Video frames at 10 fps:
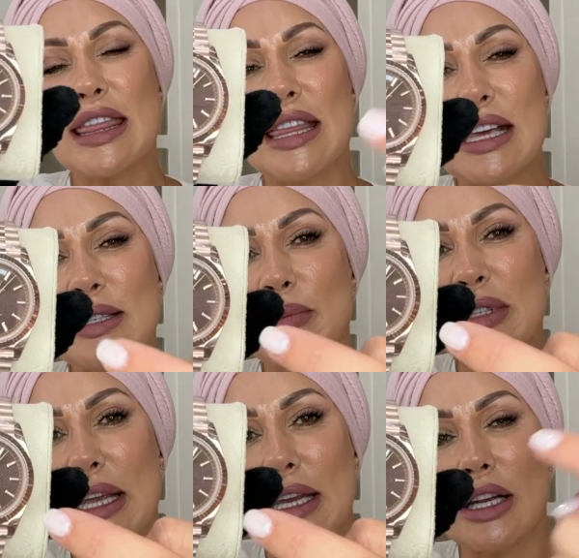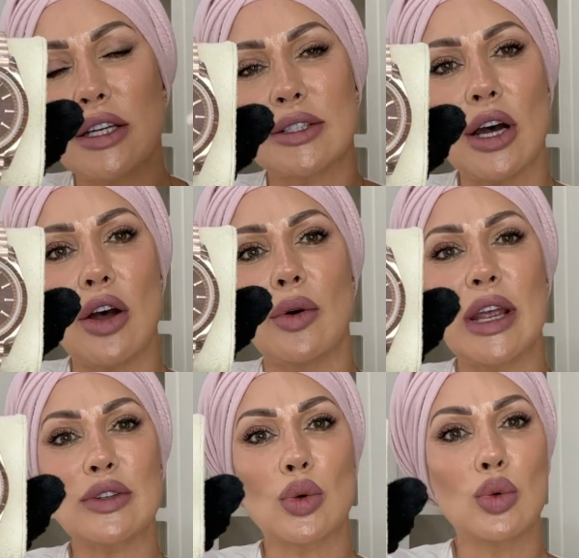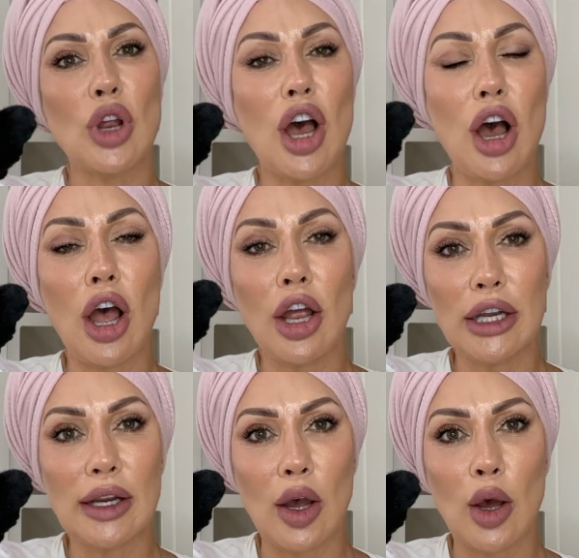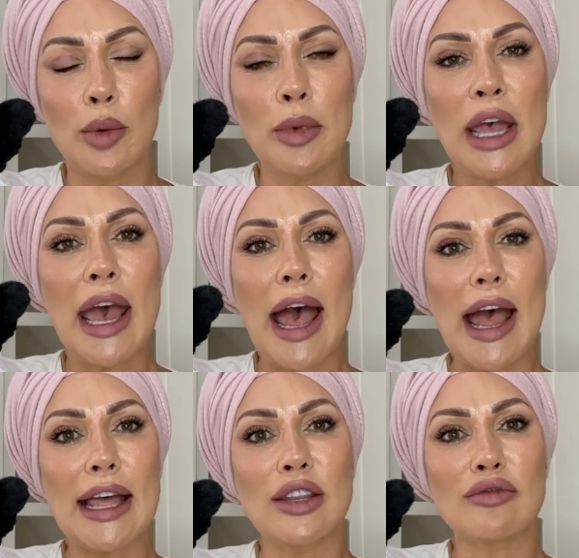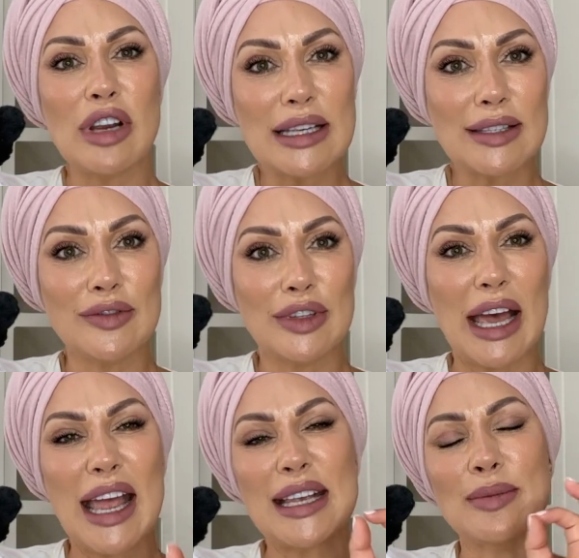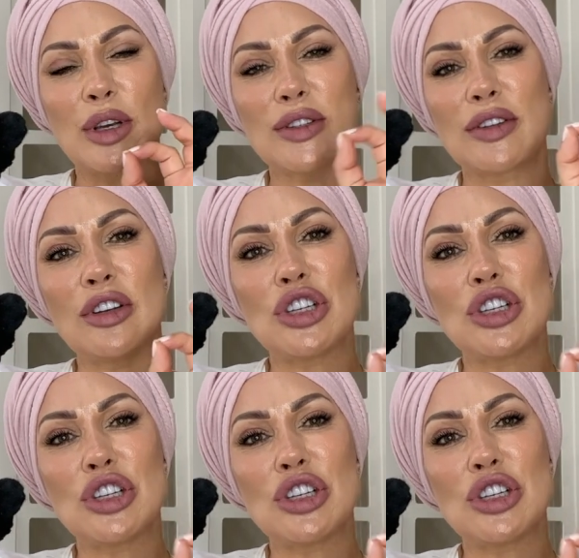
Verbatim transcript: This particular dial is called a honeycomb, and the reason for that is because of the